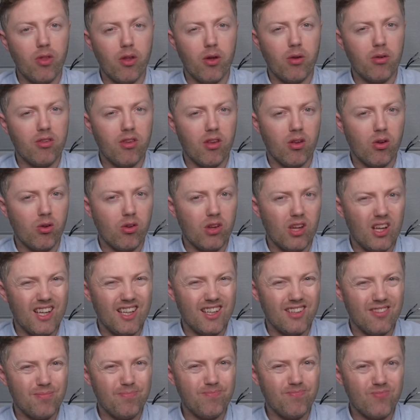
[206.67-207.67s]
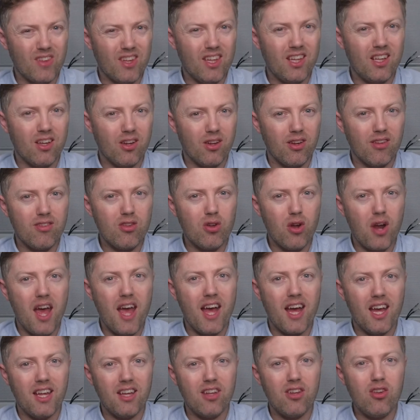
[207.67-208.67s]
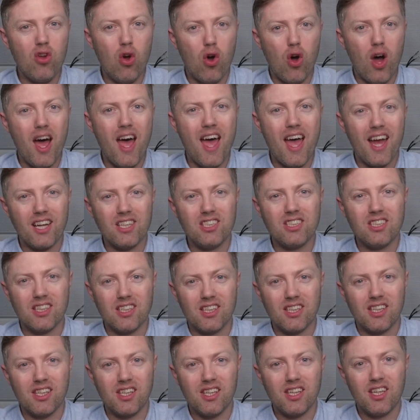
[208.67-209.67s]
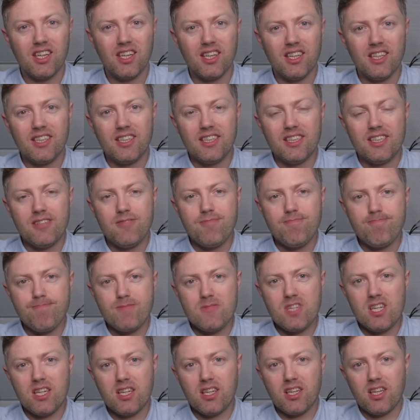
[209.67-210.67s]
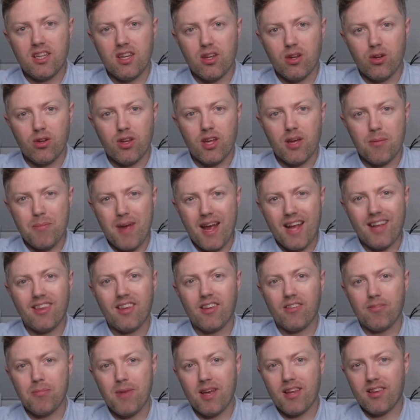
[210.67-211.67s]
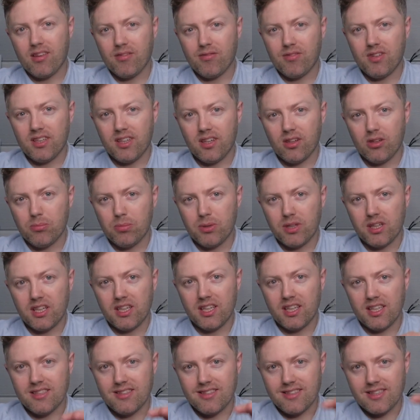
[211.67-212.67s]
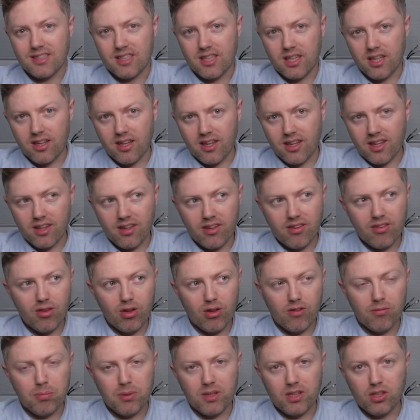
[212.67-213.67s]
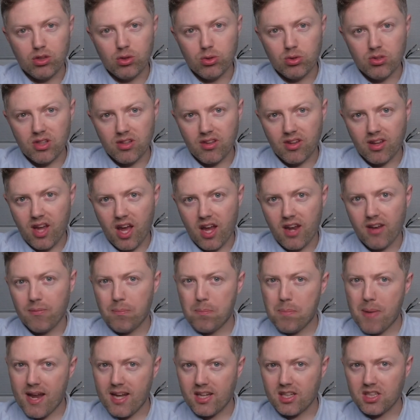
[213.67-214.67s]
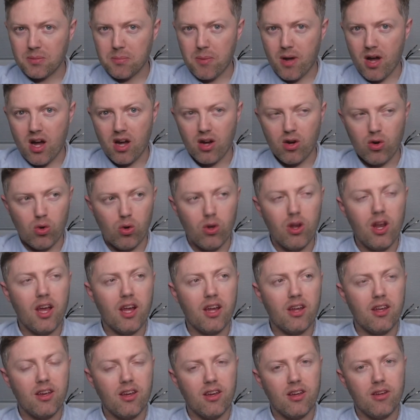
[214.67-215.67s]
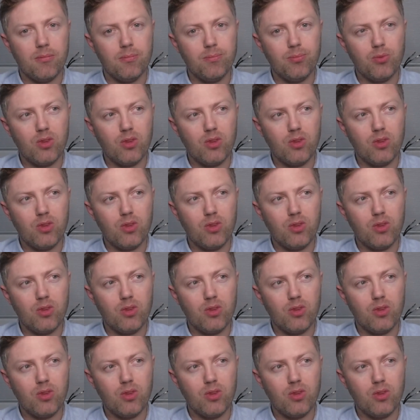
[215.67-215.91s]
though, so it's, you know, it's not actually, you know, a massive deal, but it is sort of being used as a kind of benchmark, or like I